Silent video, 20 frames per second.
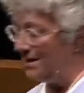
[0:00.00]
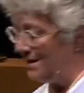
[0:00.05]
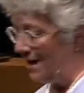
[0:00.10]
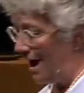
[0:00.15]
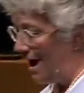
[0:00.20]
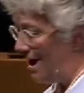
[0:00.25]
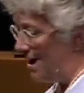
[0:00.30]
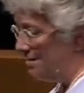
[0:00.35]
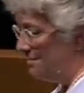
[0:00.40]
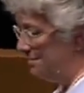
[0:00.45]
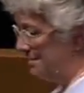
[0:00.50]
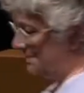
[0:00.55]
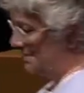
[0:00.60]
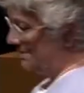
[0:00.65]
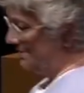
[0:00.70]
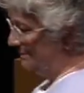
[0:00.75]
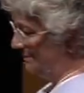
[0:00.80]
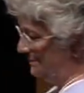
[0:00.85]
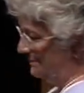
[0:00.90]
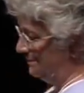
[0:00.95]
Labs,
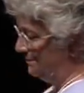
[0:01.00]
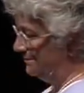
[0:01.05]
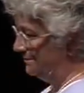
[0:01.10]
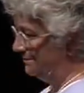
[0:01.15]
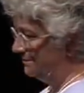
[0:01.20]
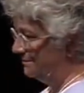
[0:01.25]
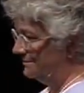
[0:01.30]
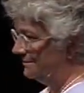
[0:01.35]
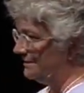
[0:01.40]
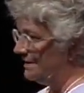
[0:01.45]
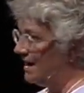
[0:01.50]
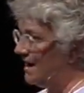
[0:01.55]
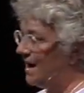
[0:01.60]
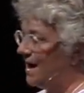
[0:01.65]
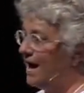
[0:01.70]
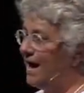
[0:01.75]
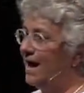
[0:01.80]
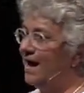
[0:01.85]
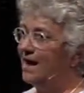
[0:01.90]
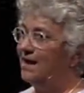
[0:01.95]

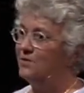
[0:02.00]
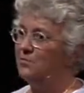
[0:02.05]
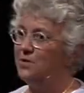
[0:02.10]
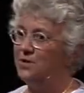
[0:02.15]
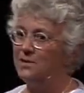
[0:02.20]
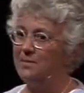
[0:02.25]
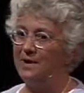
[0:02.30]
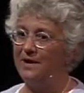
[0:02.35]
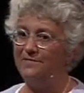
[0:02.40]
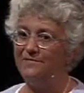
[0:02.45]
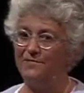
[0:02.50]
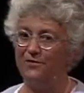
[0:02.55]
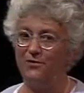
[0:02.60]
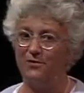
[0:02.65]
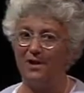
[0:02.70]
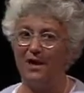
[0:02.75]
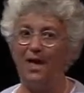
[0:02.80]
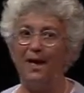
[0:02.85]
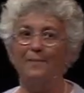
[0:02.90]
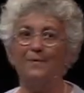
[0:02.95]
and one of my
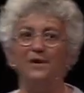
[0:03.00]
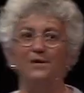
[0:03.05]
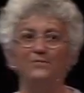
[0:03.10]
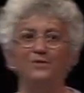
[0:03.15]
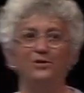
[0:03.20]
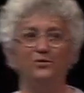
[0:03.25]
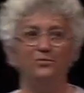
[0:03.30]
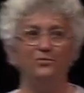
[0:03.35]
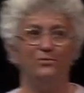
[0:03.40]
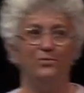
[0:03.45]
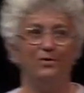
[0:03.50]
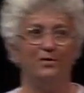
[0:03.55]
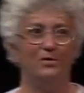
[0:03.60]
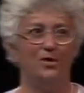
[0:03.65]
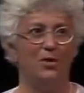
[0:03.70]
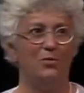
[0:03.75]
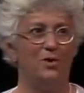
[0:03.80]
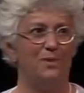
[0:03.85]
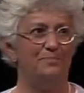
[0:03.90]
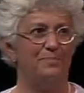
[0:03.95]
first, how many of you
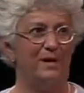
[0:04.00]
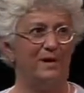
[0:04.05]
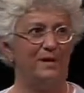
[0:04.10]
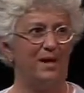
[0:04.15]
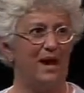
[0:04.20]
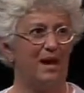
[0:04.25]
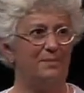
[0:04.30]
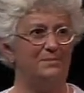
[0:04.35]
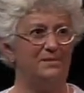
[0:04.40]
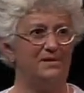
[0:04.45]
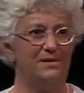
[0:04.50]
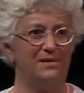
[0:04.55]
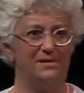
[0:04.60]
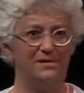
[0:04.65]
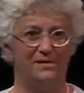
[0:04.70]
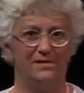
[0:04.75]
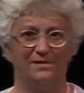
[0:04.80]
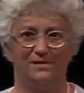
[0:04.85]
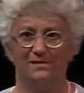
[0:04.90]
know what Bell Labs is?